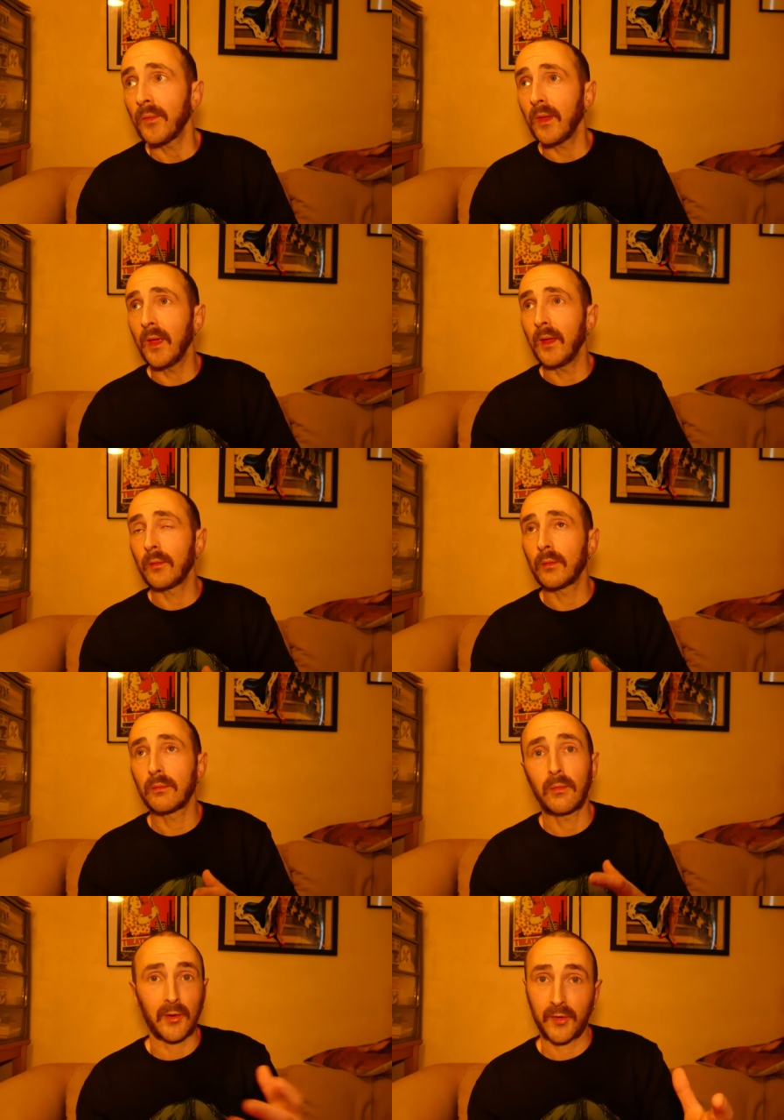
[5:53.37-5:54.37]
it,
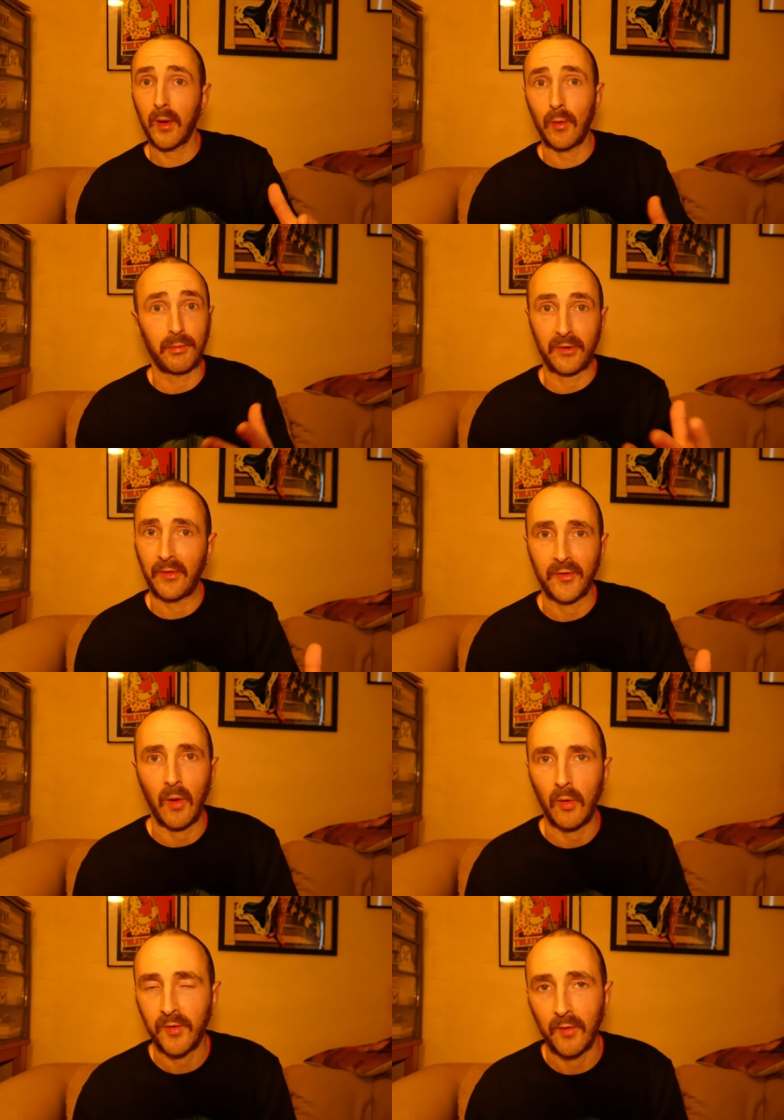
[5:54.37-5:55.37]
like I say, it represents that
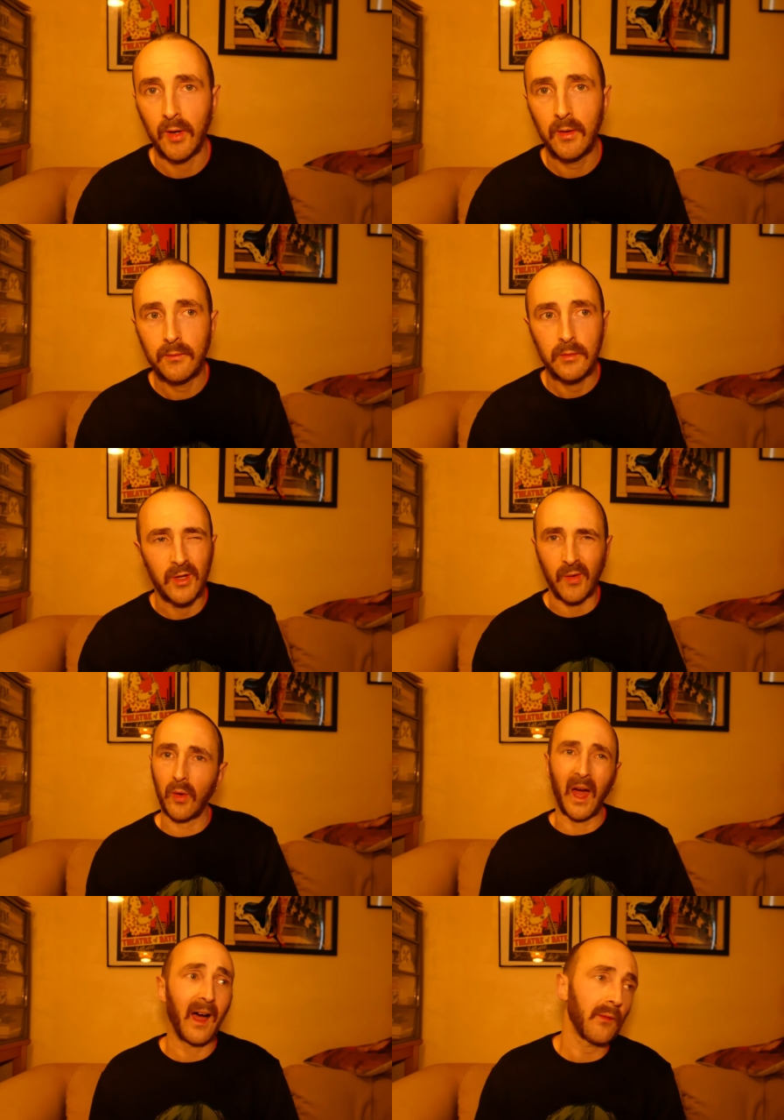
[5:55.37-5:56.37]
alternative. You
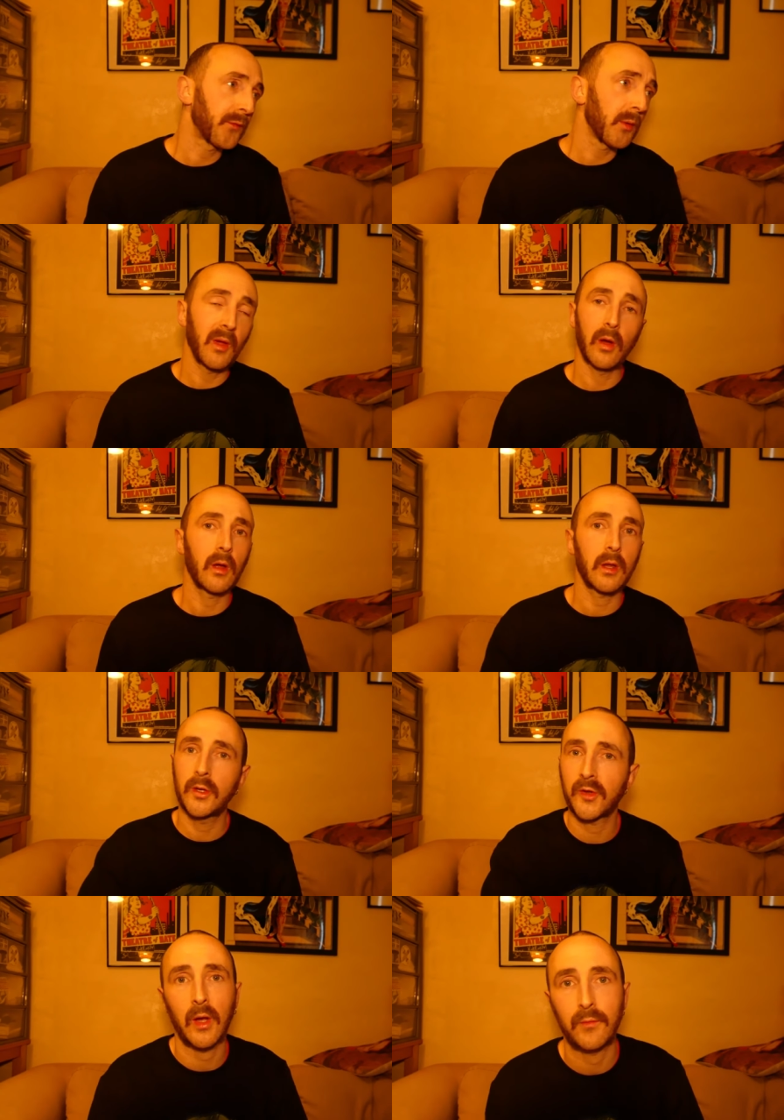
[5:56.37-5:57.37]
don't have to be hurling
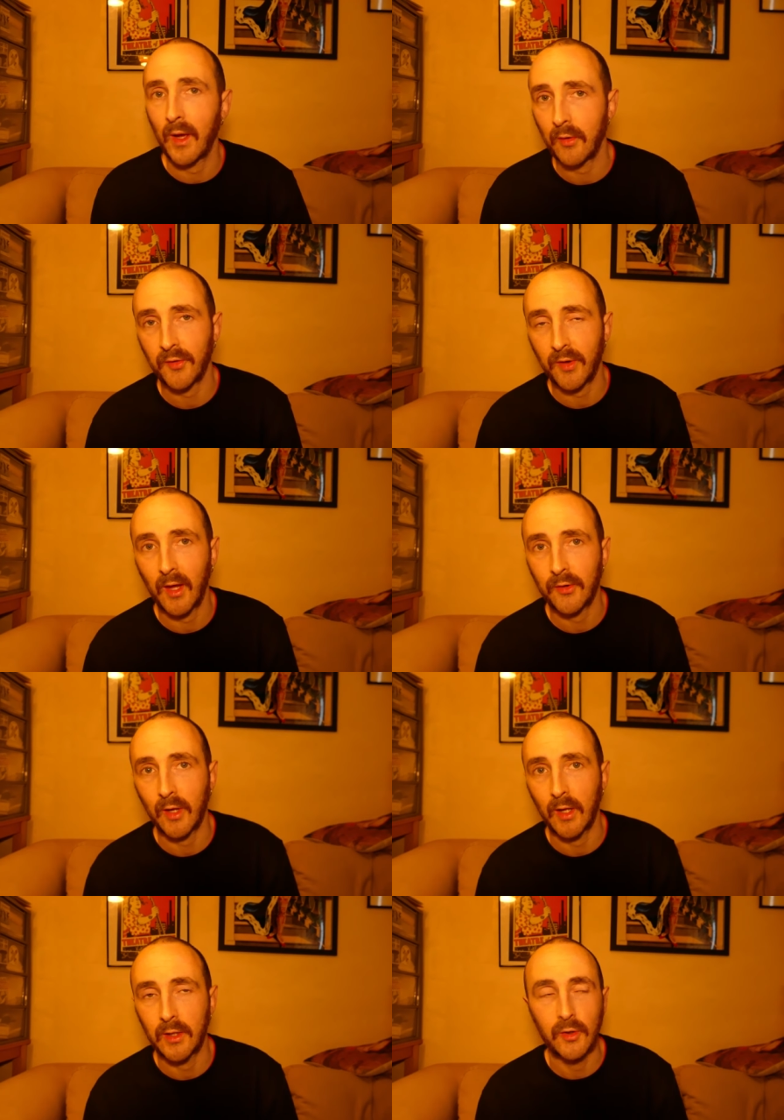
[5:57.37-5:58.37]
yourself down a stair
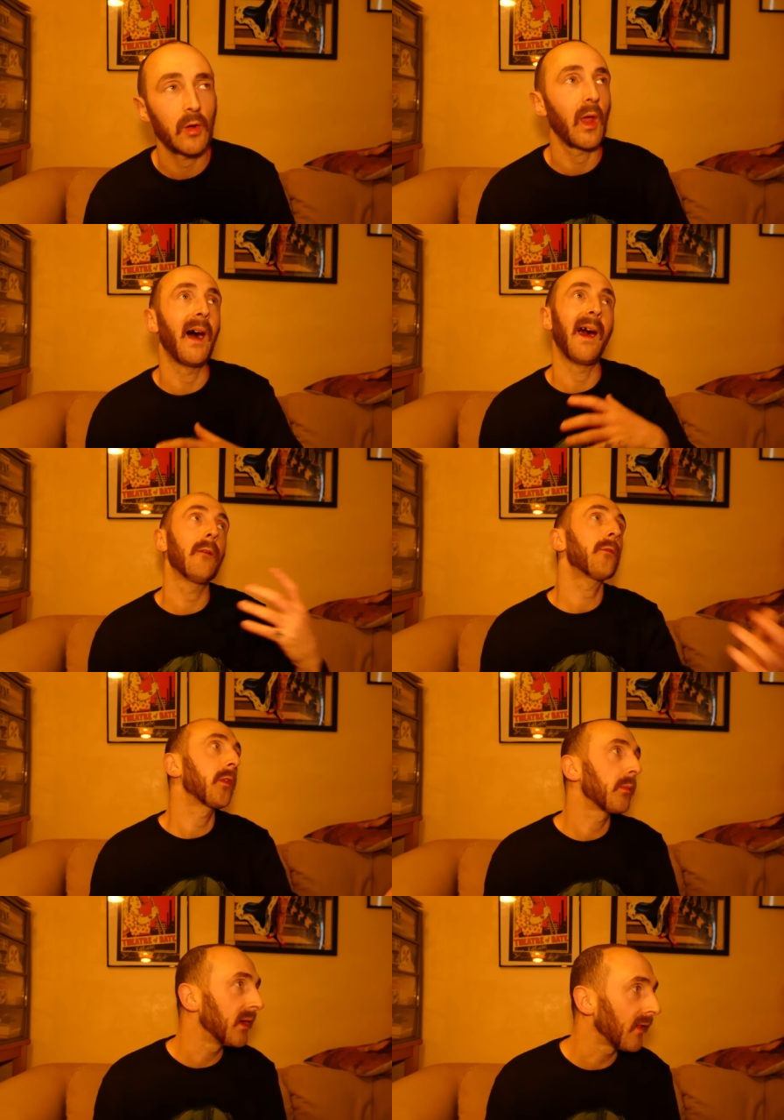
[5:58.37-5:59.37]
set. You don't have
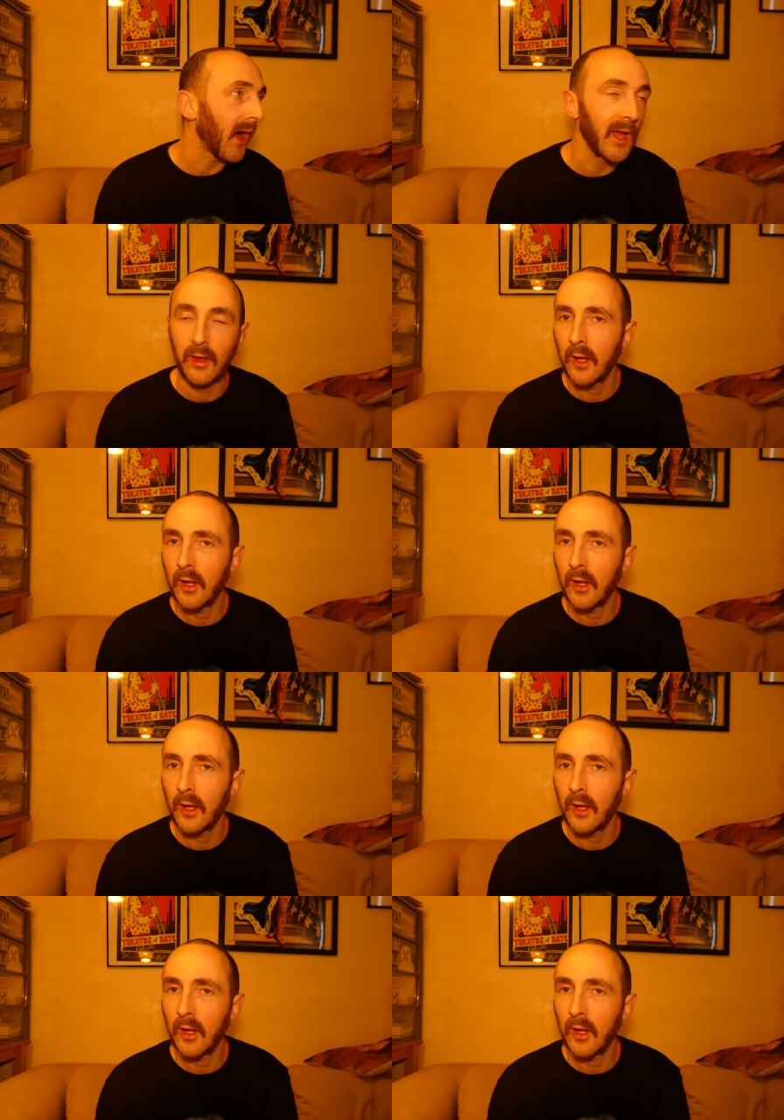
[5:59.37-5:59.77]
to be like,